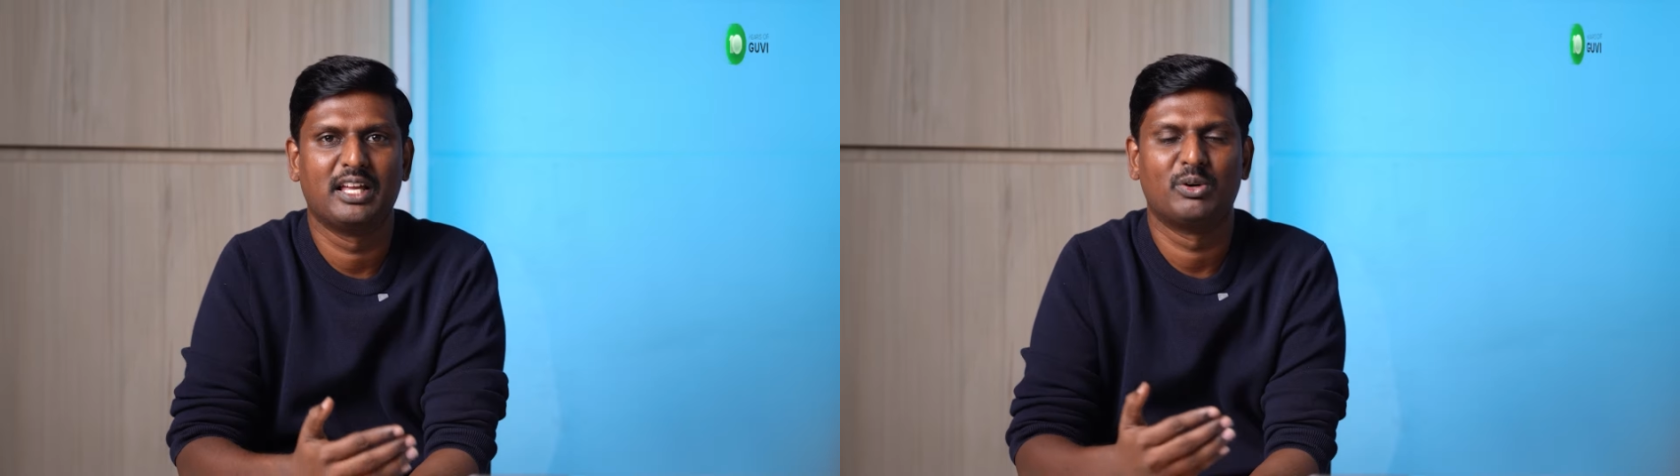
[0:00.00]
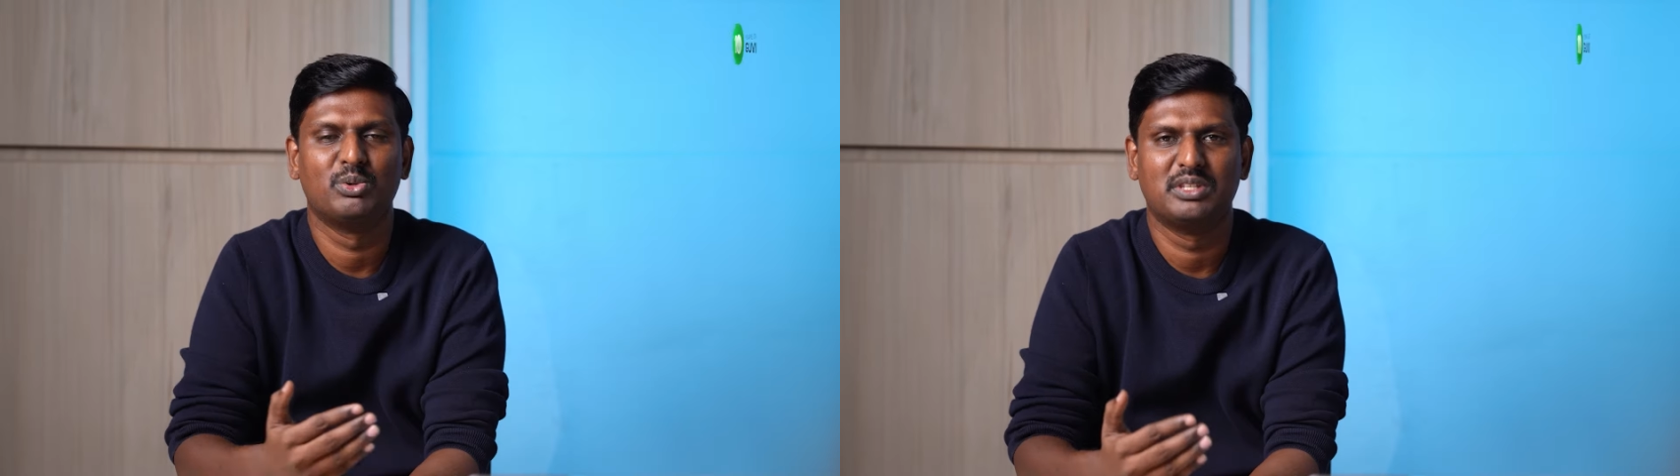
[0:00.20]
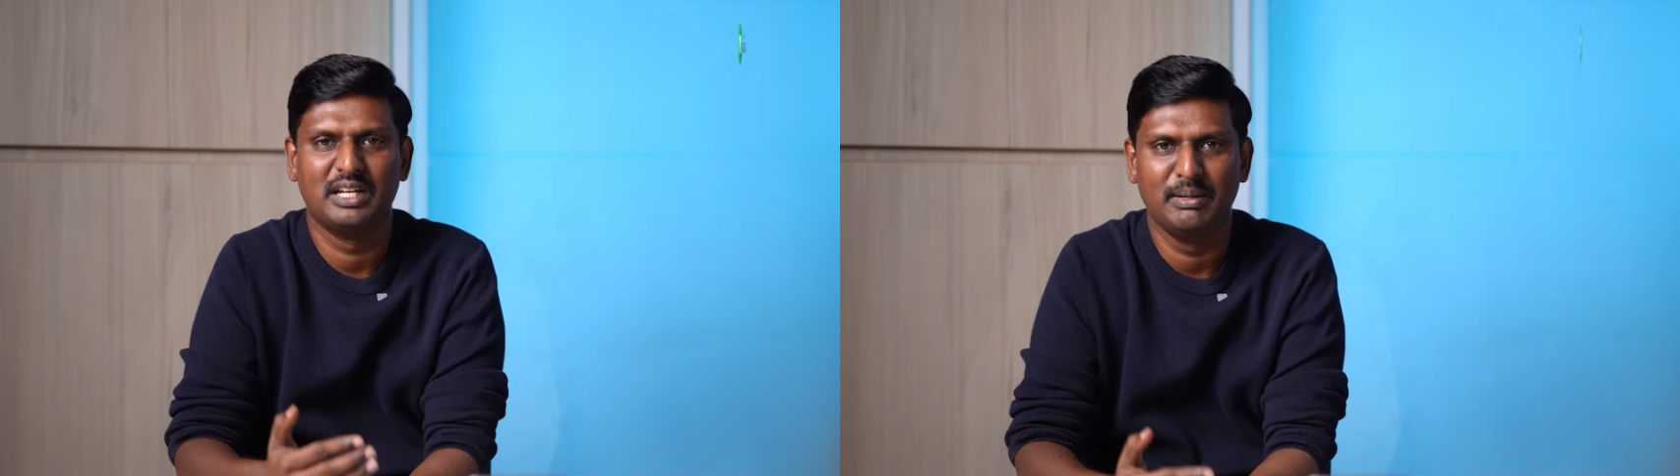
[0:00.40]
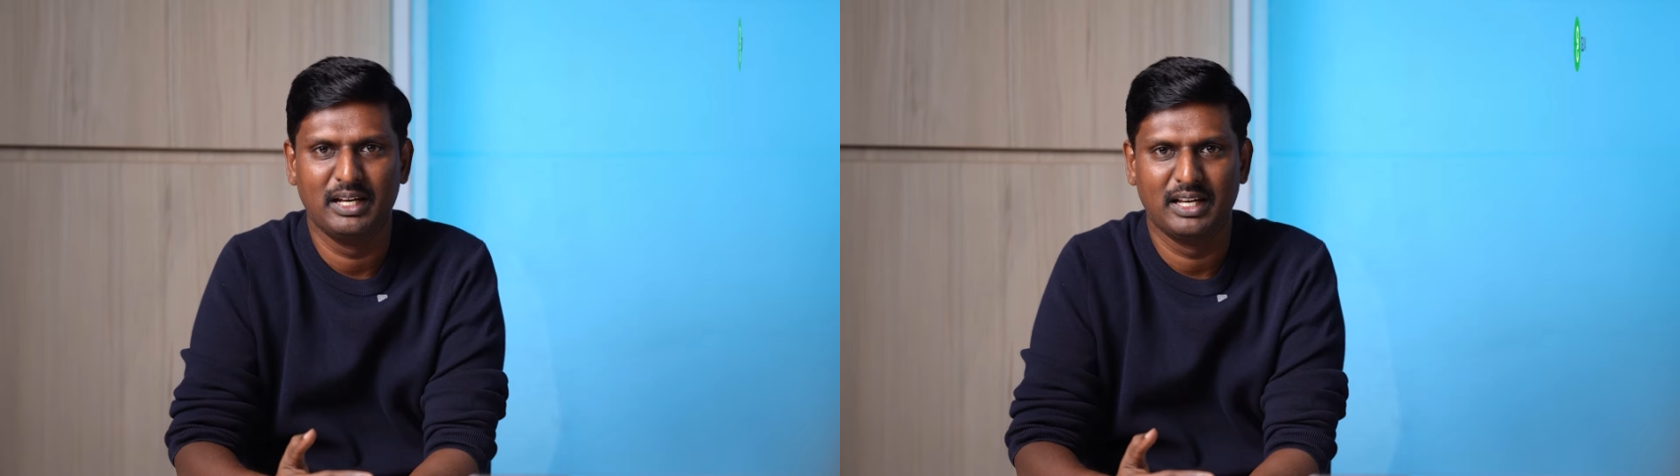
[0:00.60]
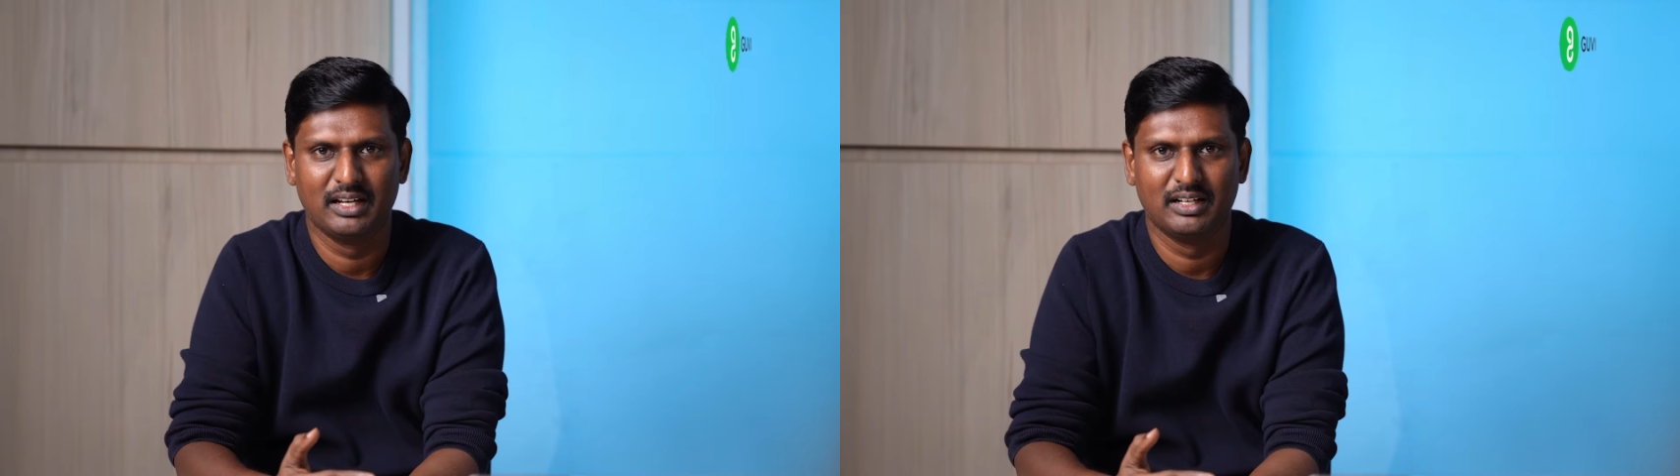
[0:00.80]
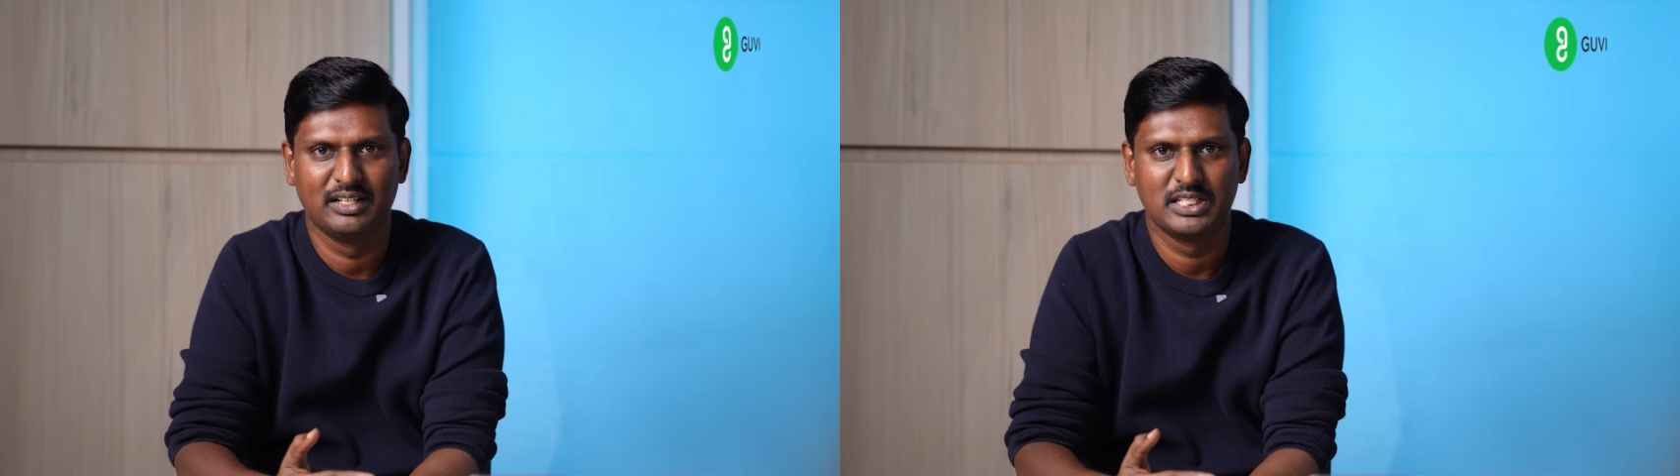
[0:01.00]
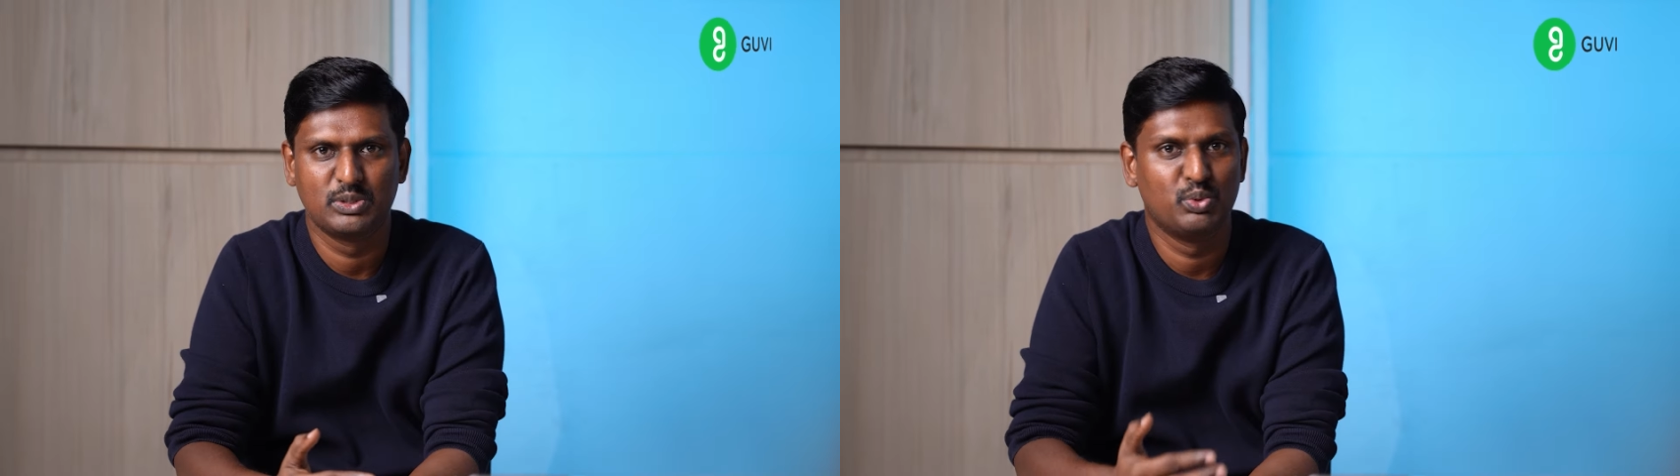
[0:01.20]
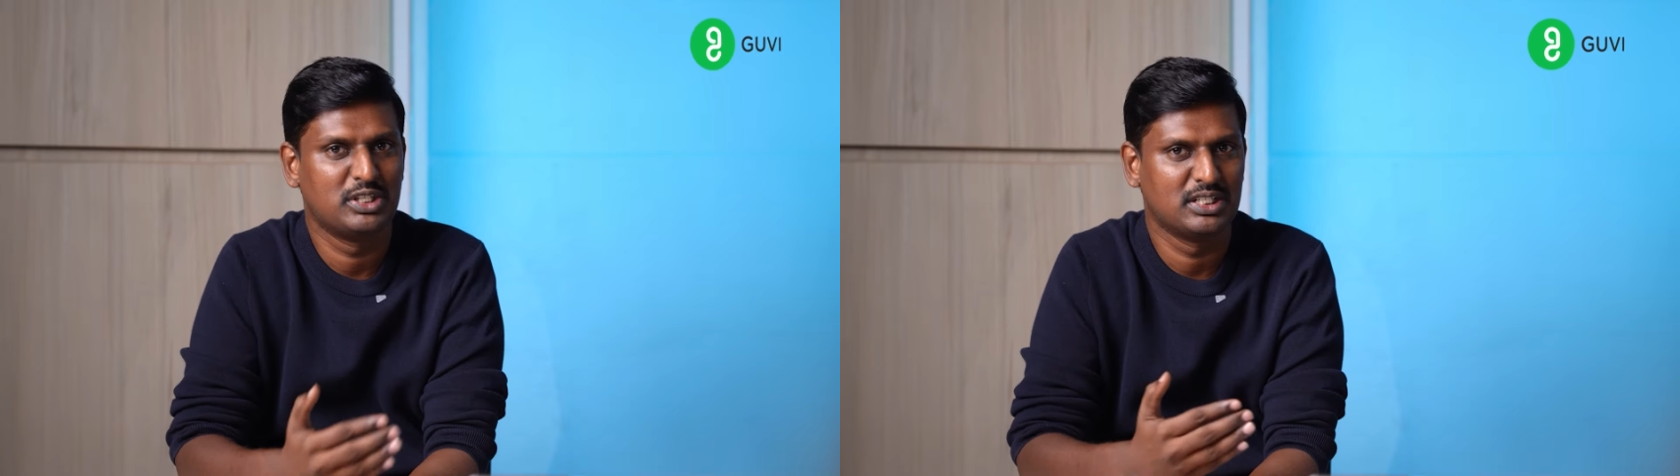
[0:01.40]
around 3 million learners,
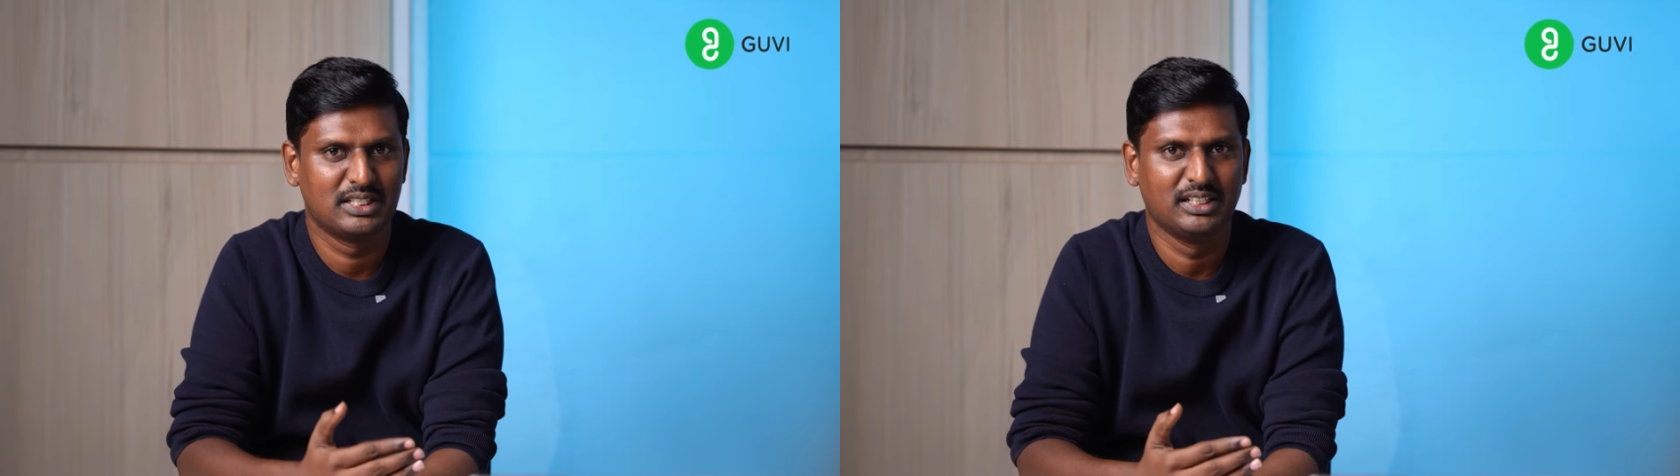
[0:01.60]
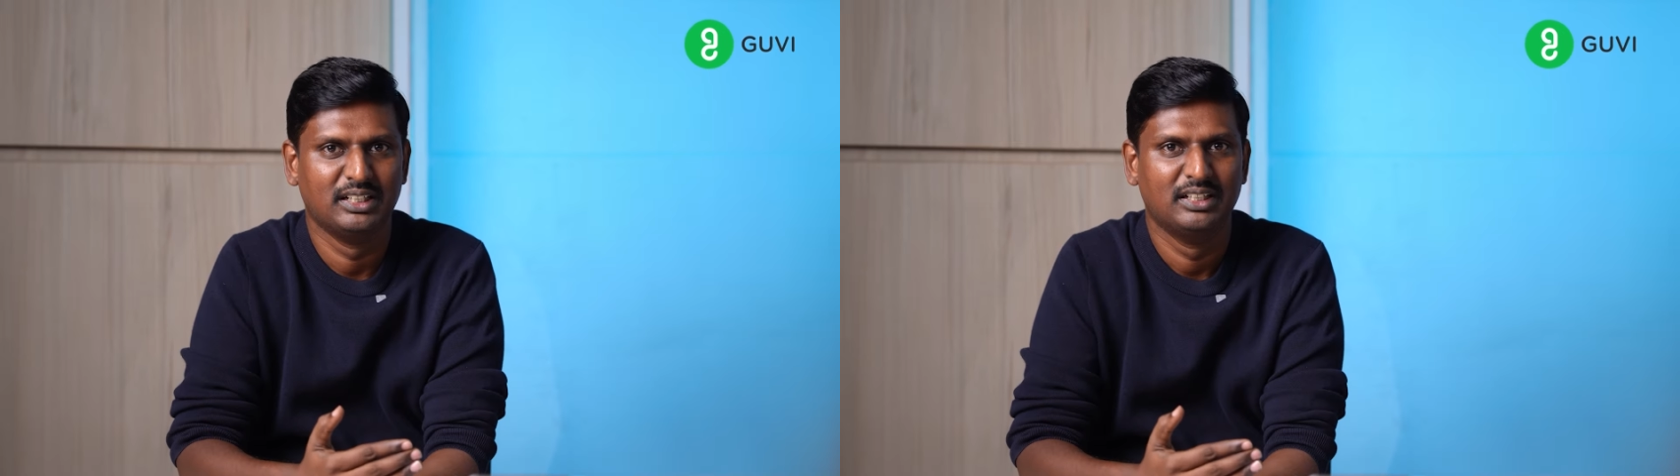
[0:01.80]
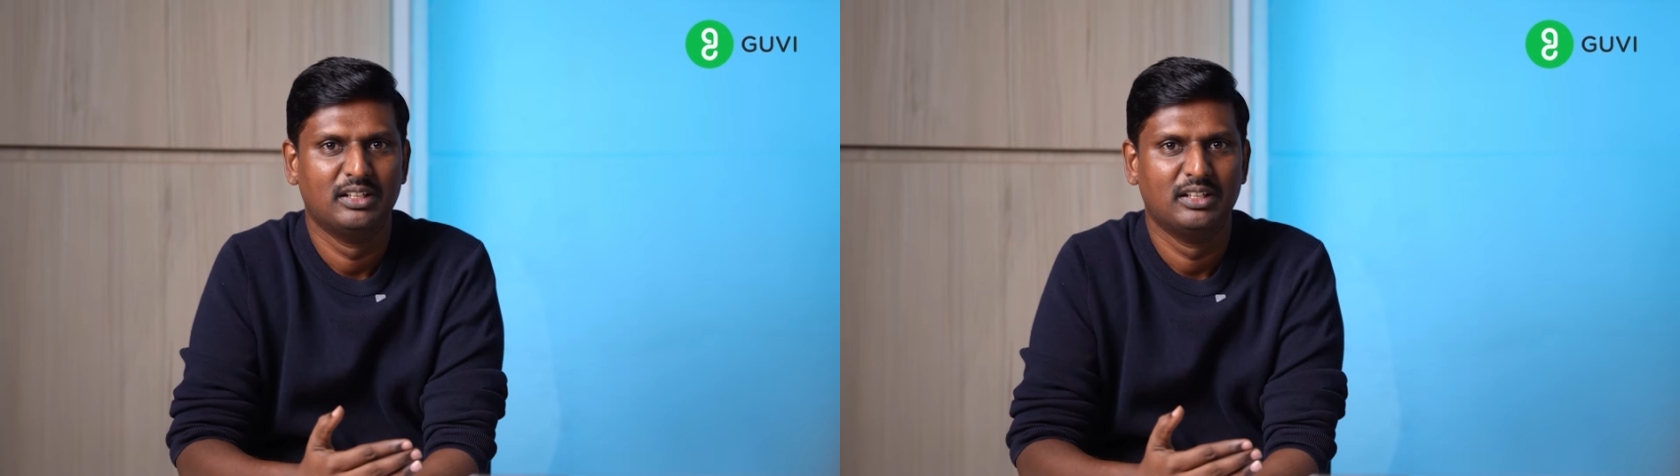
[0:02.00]
which is a